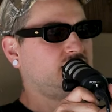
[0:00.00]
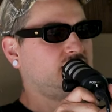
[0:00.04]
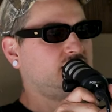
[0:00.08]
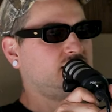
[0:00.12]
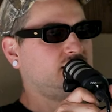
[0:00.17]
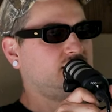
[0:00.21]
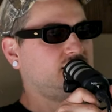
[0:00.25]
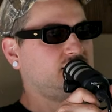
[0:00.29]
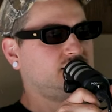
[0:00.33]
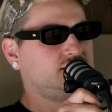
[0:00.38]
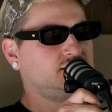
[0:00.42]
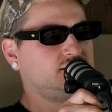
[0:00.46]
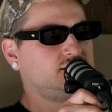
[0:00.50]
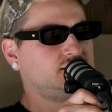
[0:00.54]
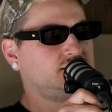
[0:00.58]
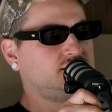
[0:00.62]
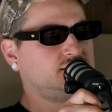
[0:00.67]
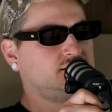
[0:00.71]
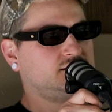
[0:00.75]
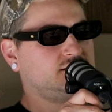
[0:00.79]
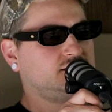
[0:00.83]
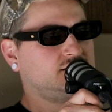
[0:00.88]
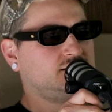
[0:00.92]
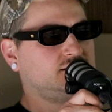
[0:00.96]
and
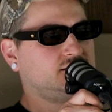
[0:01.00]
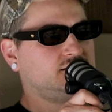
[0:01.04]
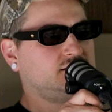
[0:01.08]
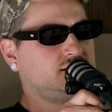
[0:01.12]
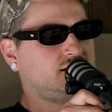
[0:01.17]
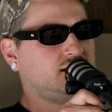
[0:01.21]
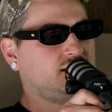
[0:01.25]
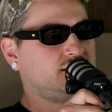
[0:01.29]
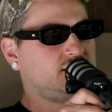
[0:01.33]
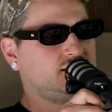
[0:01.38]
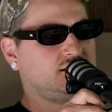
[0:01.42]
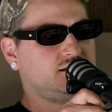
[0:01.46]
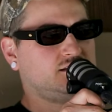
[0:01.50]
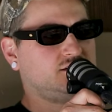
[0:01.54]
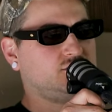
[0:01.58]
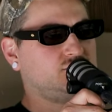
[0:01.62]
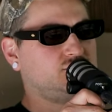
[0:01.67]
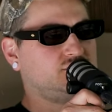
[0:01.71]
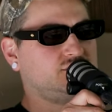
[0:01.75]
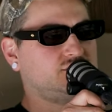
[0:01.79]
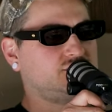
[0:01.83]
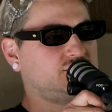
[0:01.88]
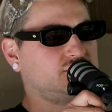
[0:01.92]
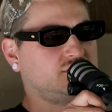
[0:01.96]
I think you
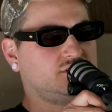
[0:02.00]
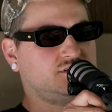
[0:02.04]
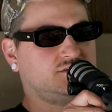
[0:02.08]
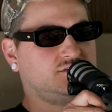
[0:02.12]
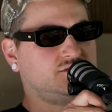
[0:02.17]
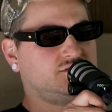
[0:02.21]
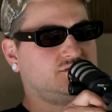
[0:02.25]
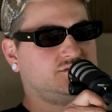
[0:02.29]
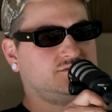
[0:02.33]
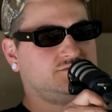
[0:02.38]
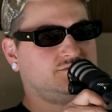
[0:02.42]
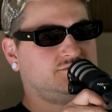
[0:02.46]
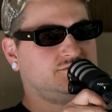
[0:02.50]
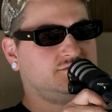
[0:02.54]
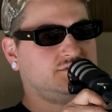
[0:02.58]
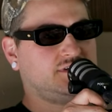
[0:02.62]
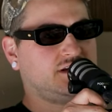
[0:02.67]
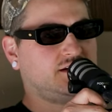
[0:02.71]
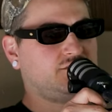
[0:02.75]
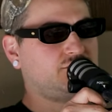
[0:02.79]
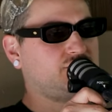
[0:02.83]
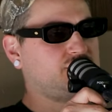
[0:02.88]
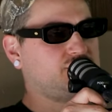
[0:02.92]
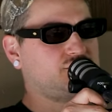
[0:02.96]
deserve
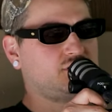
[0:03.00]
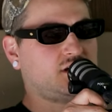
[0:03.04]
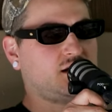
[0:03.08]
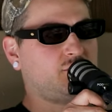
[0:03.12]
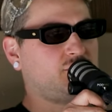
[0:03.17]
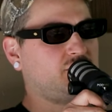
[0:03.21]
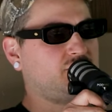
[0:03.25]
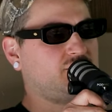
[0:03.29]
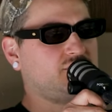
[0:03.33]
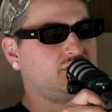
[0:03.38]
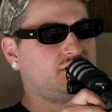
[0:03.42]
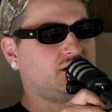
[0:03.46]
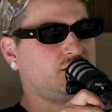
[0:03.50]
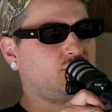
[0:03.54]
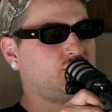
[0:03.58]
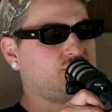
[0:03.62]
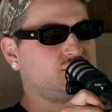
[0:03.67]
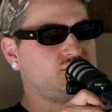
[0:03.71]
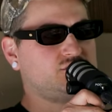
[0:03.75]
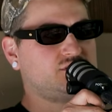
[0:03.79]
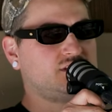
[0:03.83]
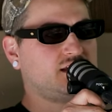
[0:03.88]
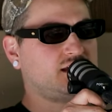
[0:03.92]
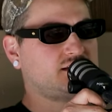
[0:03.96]
every drop of it. Uh, when
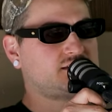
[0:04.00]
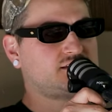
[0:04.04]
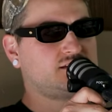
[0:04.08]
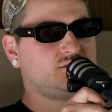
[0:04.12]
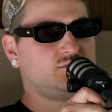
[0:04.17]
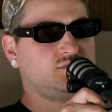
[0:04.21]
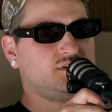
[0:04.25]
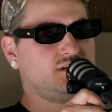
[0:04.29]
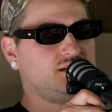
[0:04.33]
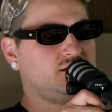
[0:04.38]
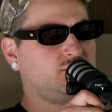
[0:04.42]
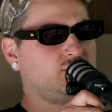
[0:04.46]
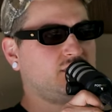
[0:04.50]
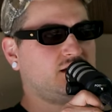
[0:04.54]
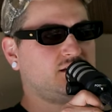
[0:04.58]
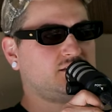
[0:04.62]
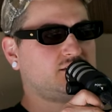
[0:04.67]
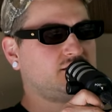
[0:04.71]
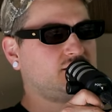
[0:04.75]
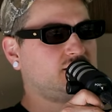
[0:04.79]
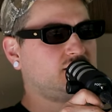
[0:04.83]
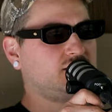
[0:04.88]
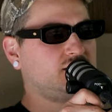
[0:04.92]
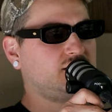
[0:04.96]
you texted me
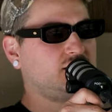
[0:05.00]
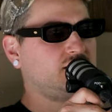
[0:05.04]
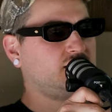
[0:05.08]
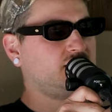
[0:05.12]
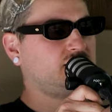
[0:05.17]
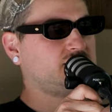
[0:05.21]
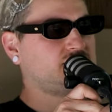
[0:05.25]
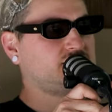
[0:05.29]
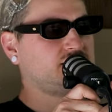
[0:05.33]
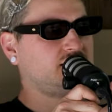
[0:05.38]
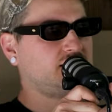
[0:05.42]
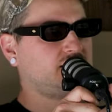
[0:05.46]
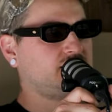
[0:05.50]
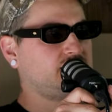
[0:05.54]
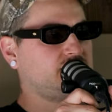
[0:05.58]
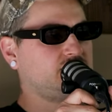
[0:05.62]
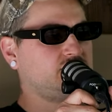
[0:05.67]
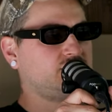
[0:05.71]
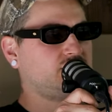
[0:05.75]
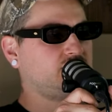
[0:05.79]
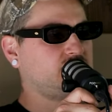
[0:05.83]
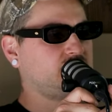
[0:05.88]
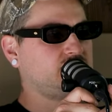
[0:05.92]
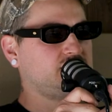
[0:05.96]
about uh,
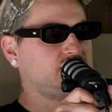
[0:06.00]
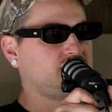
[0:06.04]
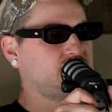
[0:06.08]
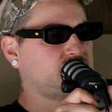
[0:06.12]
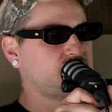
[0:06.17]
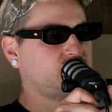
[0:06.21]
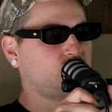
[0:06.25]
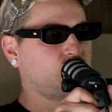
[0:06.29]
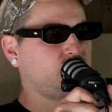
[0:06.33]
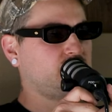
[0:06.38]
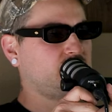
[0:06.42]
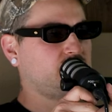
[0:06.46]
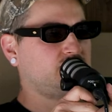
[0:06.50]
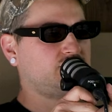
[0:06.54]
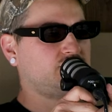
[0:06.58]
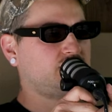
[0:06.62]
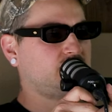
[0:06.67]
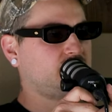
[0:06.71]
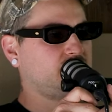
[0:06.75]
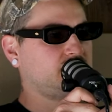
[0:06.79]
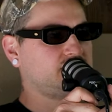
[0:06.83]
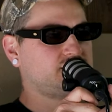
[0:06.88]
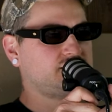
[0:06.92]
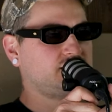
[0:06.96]
signing the lease or
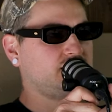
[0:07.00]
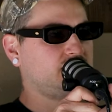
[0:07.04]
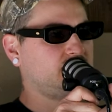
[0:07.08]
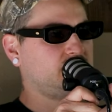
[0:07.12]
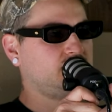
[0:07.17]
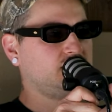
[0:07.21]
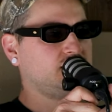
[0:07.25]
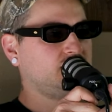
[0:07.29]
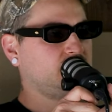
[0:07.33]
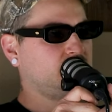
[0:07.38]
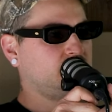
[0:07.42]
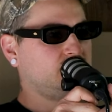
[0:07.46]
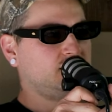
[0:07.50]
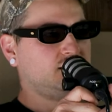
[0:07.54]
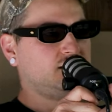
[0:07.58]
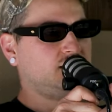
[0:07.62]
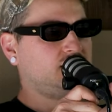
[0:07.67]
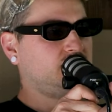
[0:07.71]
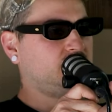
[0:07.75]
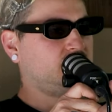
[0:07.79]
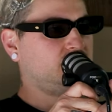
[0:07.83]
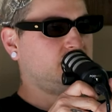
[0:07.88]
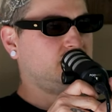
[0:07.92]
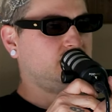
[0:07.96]
whatever, I said,
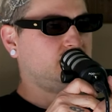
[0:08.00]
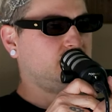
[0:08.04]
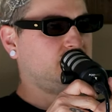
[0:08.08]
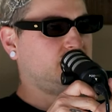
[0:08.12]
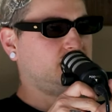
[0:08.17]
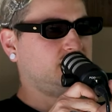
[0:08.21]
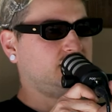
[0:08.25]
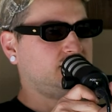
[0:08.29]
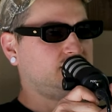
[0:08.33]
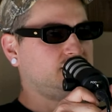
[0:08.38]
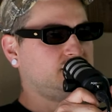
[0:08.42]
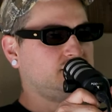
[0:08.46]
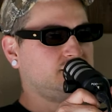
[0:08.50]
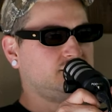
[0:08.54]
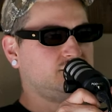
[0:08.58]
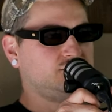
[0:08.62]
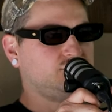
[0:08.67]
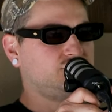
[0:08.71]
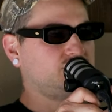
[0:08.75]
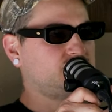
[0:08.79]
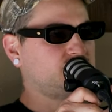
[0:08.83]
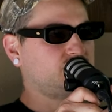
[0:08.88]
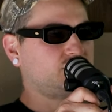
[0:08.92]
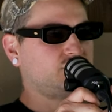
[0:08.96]
uh, you
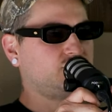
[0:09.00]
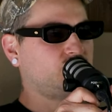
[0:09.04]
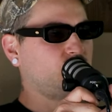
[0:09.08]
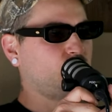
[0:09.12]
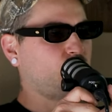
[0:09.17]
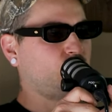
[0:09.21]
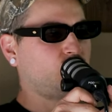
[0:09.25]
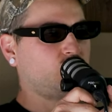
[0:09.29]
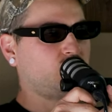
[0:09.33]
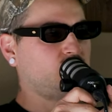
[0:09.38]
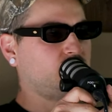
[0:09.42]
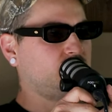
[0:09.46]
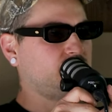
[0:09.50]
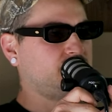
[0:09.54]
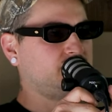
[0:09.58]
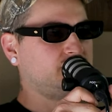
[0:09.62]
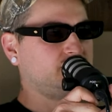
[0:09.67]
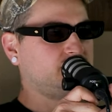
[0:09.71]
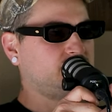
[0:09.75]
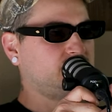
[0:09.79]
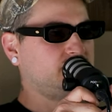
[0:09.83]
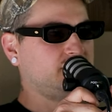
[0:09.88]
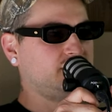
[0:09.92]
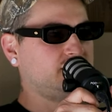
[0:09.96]
deserve the world
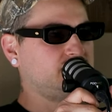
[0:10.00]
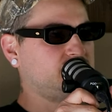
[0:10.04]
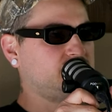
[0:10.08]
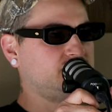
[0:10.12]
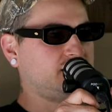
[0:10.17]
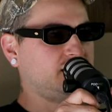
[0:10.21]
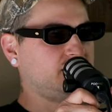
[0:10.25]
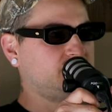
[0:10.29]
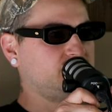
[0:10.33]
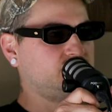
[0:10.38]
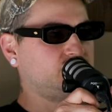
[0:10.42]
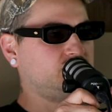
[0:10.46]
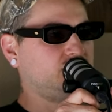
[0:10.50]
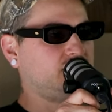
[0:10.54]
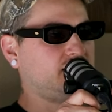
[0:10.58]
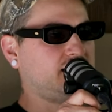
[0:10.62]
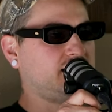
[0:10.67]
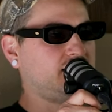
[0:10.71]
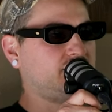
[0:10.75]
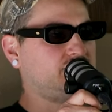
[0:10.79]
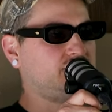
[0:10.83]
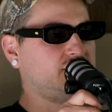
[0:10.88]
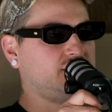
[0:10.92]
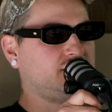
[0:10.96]
yeah. and and you'll
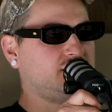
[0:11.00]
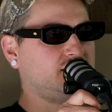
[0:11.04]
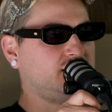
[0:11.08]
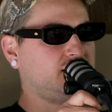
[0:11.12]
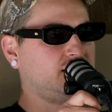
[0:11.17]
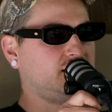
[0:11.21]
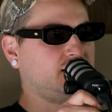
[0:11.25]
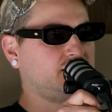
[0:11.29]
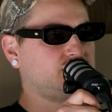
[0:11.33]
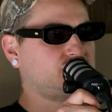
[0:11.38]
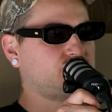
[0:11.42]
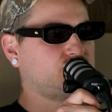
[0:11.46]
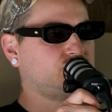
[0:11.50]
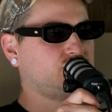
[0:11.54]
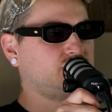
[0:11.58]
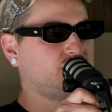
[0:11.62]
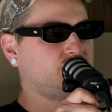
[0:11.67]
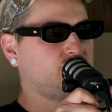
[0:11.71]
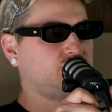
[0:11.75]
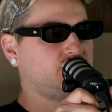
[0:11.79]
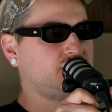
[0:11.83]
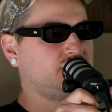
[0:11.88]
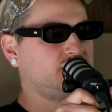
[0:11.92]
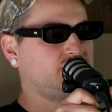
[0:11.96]
have it and i
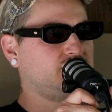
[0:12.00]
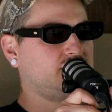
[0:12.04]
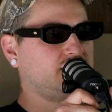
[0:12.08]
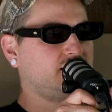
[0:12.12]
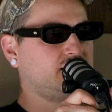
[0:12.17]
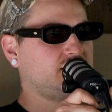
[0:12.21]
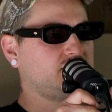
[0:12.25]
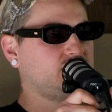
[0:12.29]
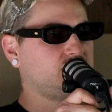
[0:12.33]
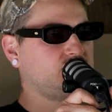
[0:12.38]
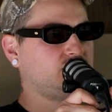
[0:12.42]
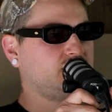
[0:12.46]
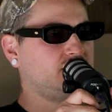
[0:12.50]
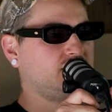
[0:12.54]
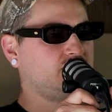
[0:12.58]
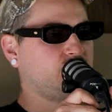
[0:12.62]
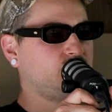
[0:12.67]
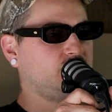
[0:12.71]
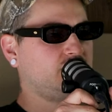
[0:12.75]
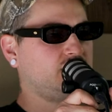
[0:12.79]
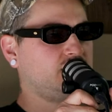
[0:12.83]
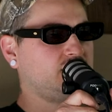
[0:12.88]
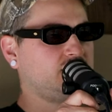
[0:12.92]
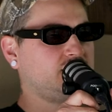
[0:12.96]
truly believe that you have
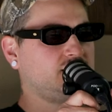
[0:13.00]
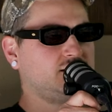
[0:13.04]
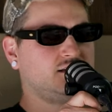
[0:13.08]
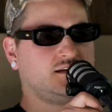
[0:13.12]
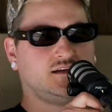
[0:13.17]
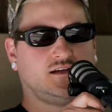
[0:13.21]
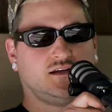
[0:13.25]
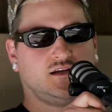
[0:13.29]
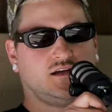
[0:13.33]
been